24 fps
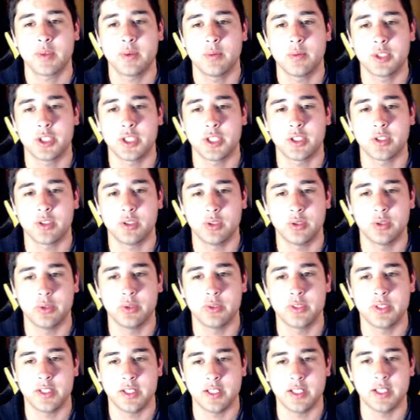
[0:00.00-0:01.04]
which
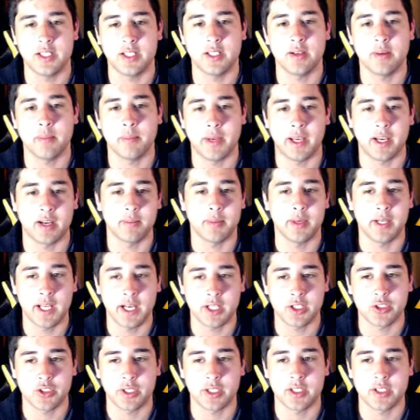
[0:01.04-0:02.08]
includes the Mega
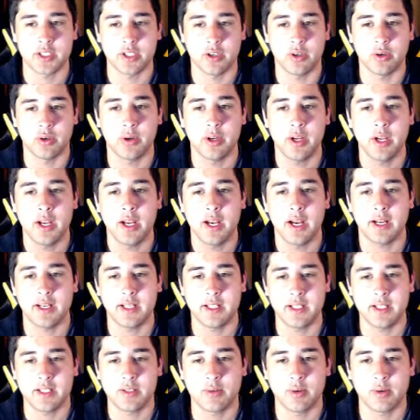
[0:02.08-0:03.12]
Manectric. So I
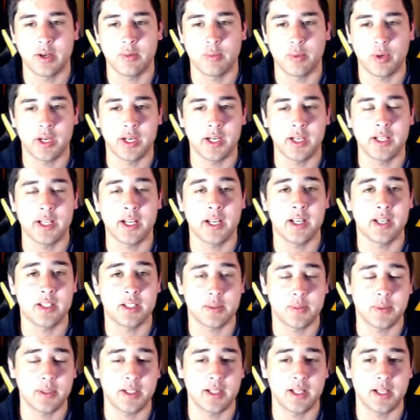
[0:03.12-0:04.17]
needed to run 188
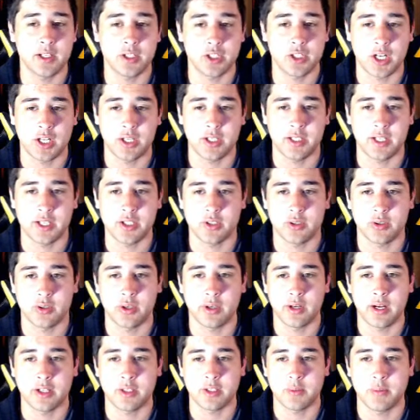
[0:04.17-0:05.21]
speed and a Jolly Nature in order
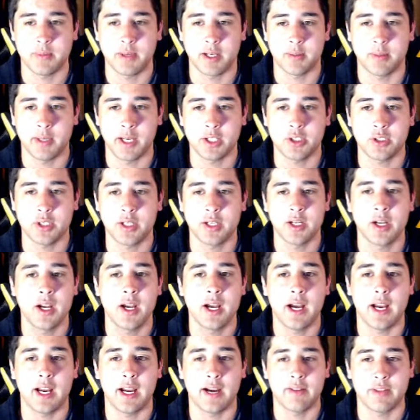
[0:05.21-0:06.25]
to outspeed Mega Manectric.
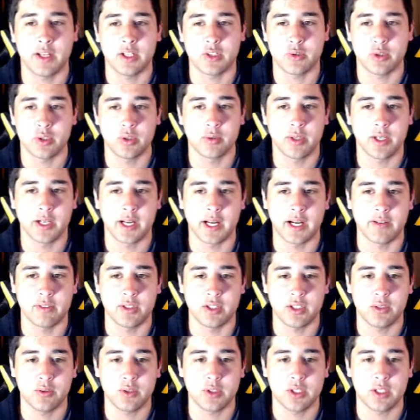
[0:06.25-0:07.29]
I have that Drill Run, I have the
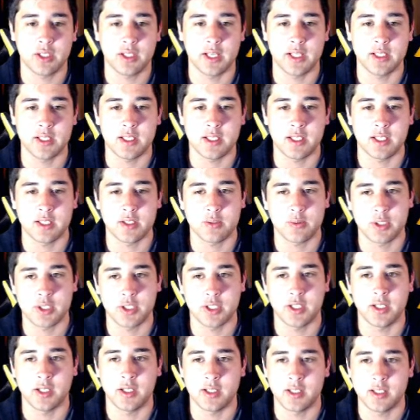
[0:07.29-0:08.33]
U-Turn in case he does switch it
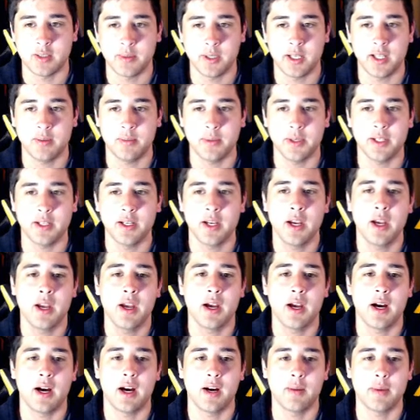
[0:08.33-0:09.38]
in and intimidate me,
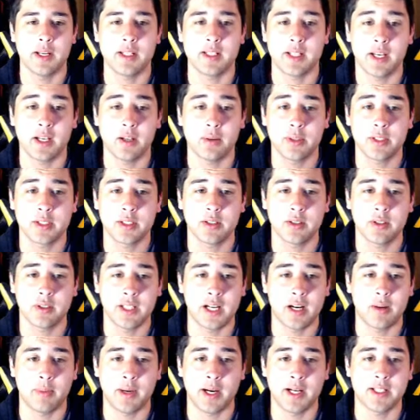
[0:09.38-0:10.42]
and Tailwind's going to
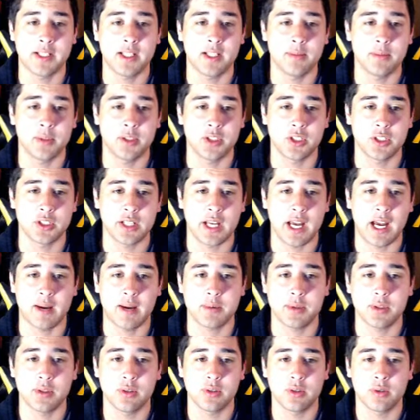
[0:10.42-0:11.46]
allow my team to just
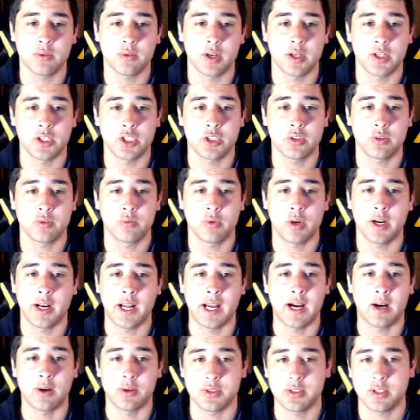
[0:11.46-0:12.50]
absolutely run
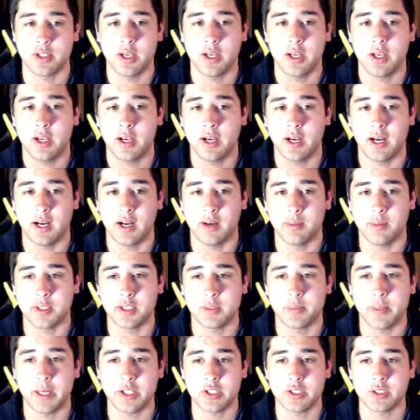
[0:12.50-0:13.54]
house,
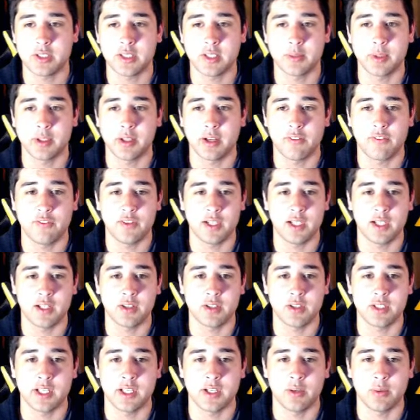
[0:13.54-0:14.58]
especially something like Finny under
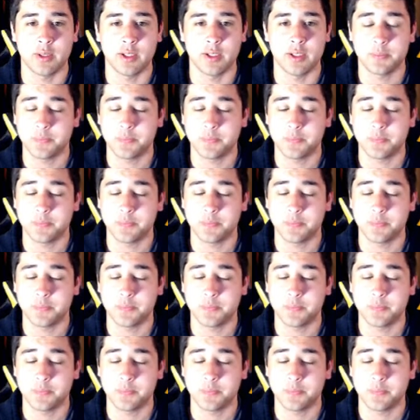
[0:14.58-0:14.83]
Tailwind.